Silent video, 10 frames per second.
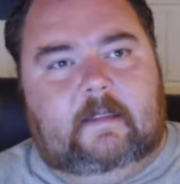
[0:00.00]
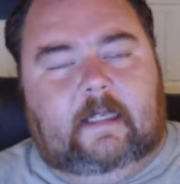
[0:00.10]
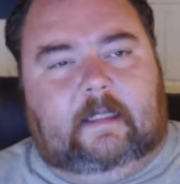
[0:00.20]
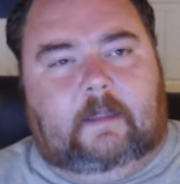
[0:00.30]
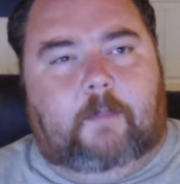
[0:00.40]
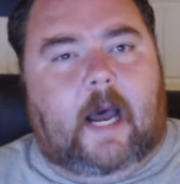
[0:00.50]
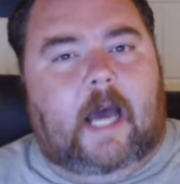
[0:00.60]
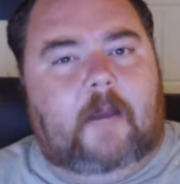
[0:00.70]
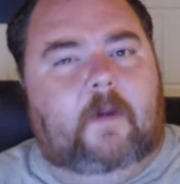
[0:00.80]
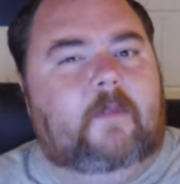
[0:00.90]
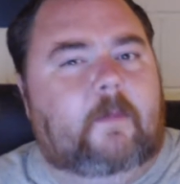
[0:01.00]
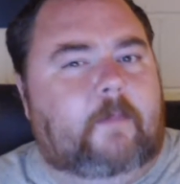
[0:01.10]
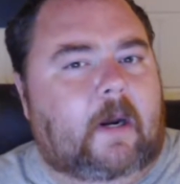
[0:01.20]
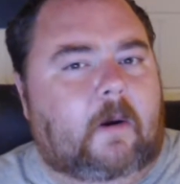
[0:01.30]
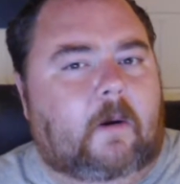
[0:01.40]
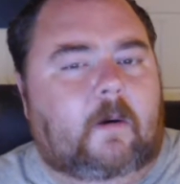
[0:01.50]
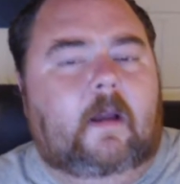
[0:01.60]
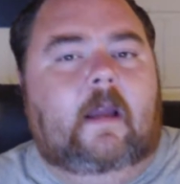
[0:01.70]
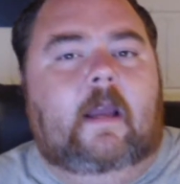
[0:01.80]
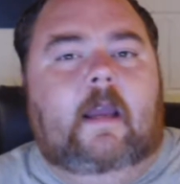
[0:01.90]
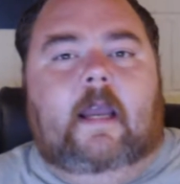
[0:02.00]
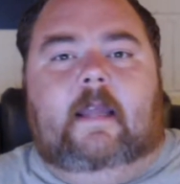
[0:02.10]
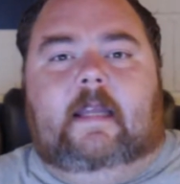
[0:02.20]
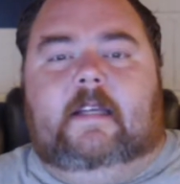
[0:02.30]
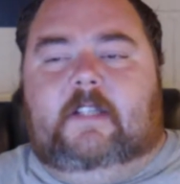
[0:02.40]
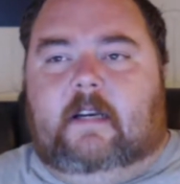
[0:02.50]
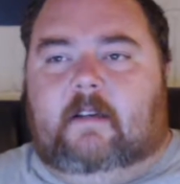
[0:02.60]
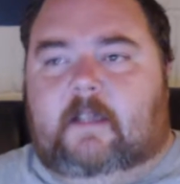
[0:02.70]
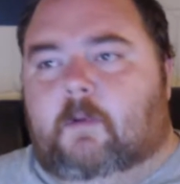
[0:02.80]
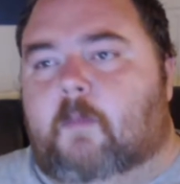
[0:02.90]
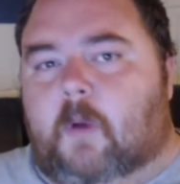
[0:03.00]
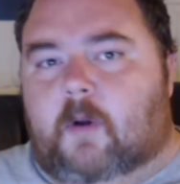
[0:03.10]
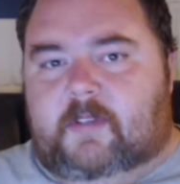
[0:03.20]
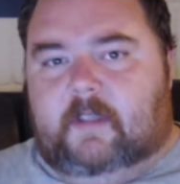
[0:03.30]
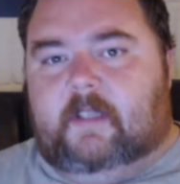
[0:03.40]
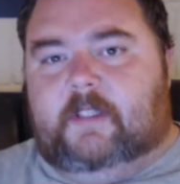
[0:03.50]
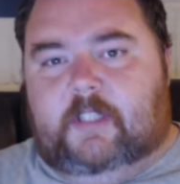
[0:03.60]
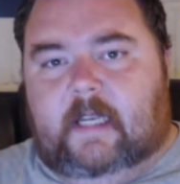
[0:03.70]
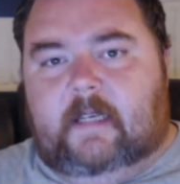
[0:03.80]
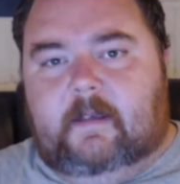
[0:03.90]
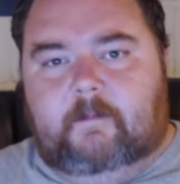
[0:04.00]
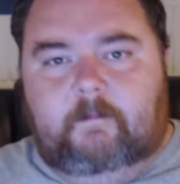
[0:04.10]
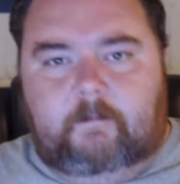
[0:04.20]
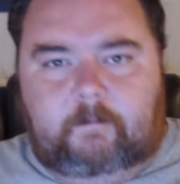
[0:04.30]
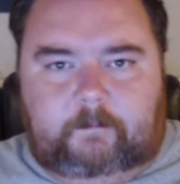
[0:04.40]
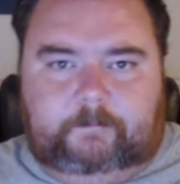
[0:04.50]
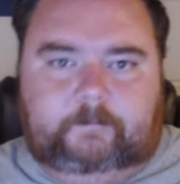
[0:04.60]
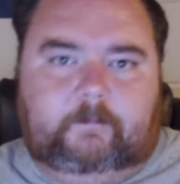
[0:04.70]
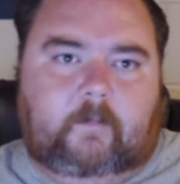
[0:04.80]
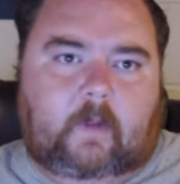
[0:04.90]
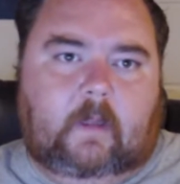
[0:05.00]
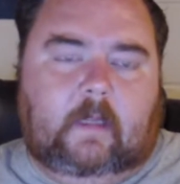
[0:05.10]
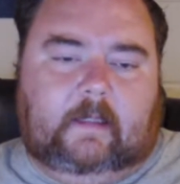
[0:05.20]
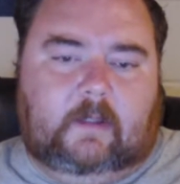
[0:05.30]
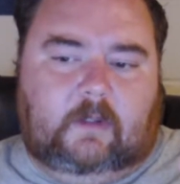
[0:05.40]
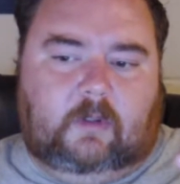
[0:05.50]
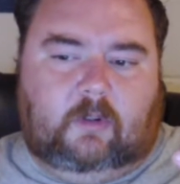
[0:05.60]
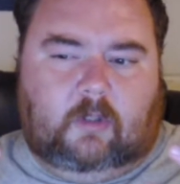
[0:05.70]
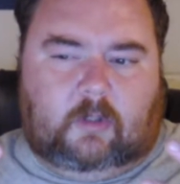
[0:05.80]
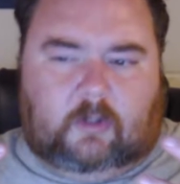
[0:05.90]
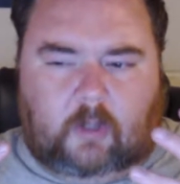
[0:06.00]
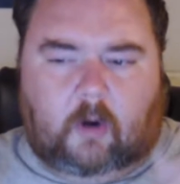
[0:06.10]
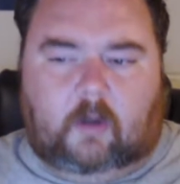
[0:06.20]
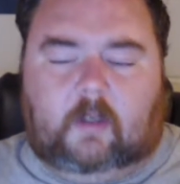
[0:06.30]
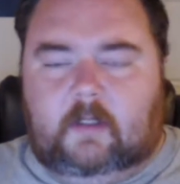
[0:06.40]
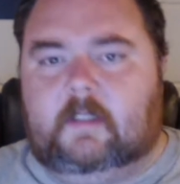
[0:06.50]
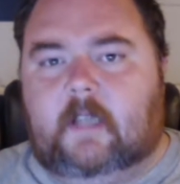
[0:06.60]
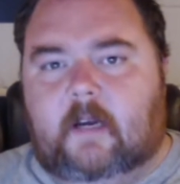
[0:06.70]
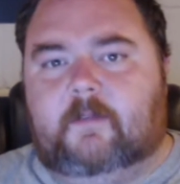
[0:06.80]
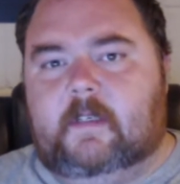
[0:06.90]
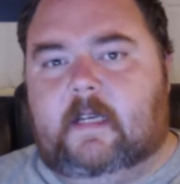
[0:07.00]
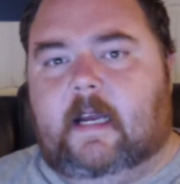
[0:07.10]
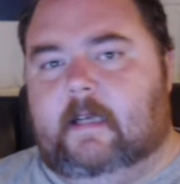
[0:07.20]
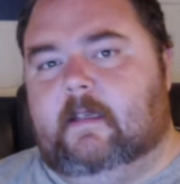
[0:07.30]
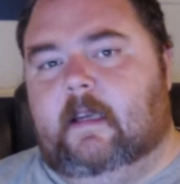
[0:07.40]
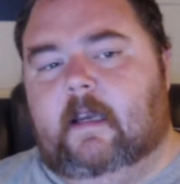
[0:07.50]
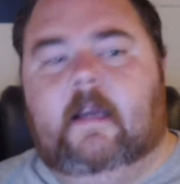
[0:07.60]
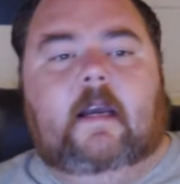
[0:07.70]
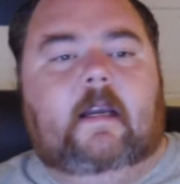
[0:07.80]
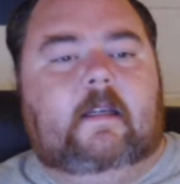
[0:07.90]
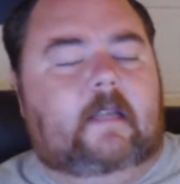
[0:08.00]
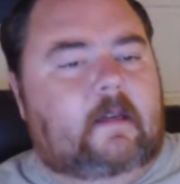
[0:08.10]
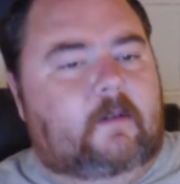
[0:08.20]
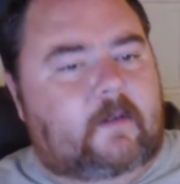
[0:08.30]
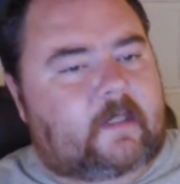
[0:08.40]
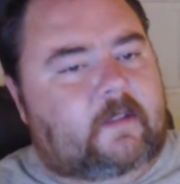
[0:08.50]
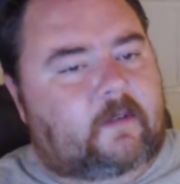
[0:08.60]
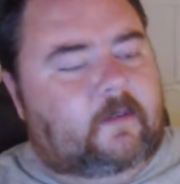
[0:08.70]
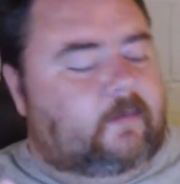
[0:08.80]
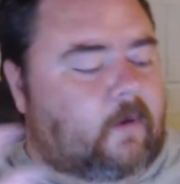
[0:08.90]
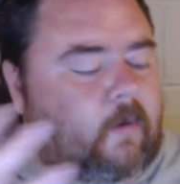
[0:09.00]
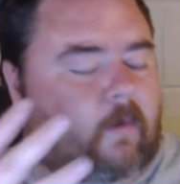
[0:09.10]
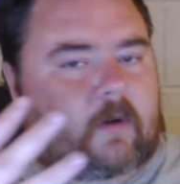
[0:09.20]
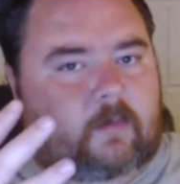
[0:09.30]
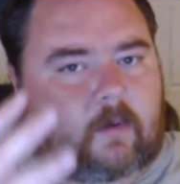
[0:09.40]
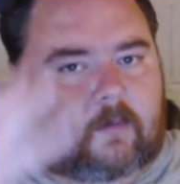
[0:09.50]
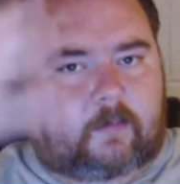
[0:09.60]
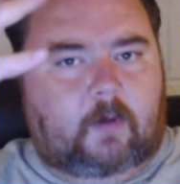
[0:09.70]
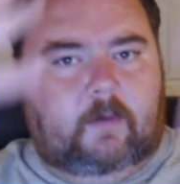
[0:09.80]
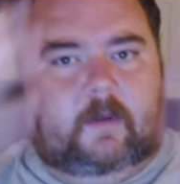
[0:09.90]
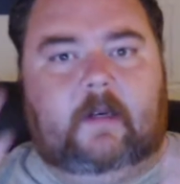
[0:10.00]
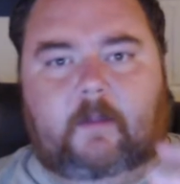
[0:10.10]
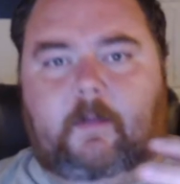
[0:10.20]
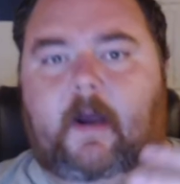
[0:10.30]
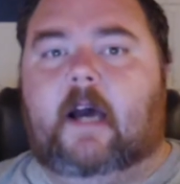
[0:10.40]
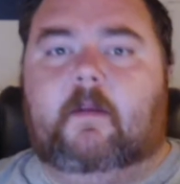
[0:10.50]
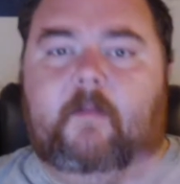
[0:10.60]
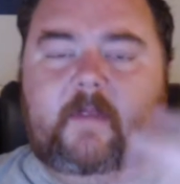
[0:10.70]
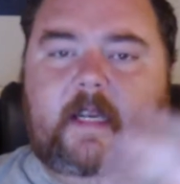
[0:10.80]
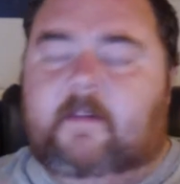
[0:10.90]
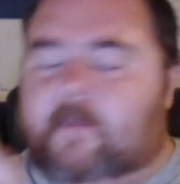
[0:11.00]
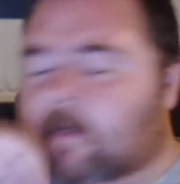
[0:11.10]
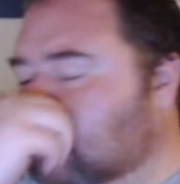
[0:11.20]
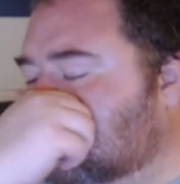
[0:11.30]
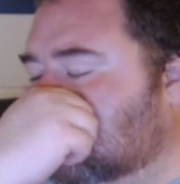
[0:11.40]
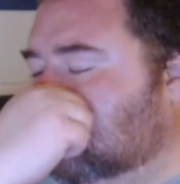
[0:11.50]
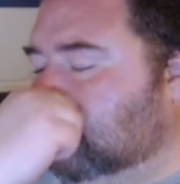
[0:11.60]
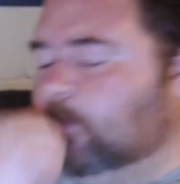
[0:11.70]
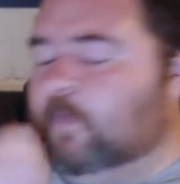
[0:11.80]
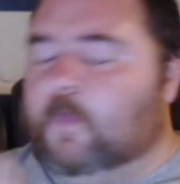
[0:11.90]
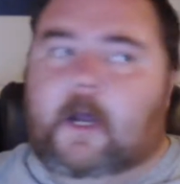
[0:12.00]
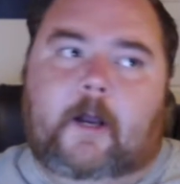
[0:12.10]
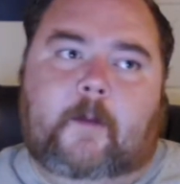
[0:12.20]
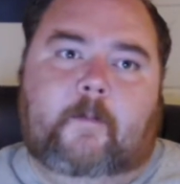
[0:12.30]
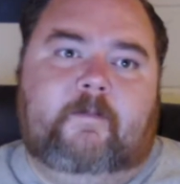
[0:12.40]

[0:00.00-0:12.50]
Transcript: like the bottom of the barrel, and that's generally where most of the shit, like the darker stuff resides, because a lot of the residuals, of course, will float near the bottom. It's heavier. I